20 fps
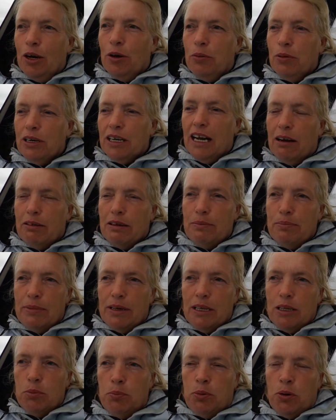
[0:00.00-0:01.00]
We're now in
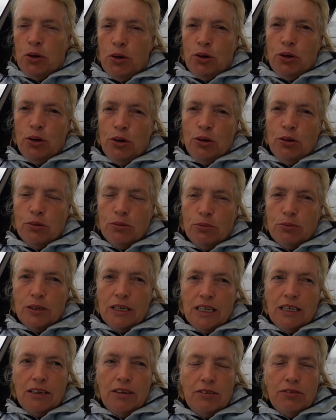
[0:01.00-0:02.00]
Millport.
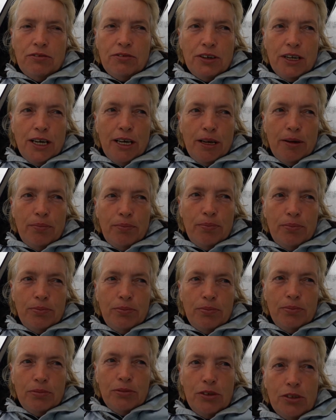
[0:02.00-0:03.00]
We've
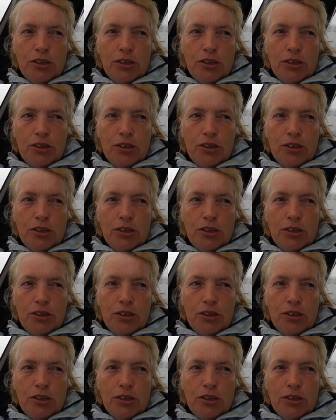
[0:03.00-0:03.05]
um,